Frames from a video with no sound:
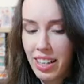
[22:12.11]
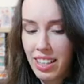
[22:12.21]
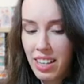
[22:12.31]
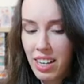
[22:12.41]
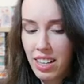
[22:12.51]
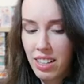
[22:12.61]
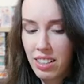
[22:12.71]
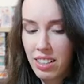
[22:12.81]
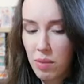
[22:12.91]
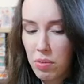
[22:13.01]
like that and then
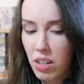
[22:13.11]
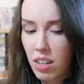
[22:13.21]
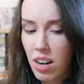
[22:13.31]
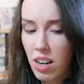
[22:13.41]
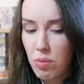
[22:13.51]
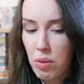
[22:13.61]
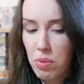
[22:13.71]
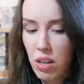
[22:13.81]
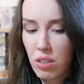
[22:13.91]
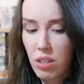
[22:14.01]
a separate card
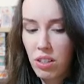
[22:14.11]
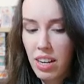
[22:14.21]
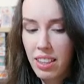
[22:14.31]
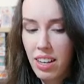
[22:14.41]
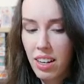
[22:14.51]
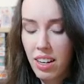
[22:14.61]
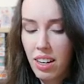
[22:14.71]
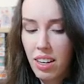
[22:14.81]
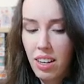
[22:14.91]
with Piccolo like that.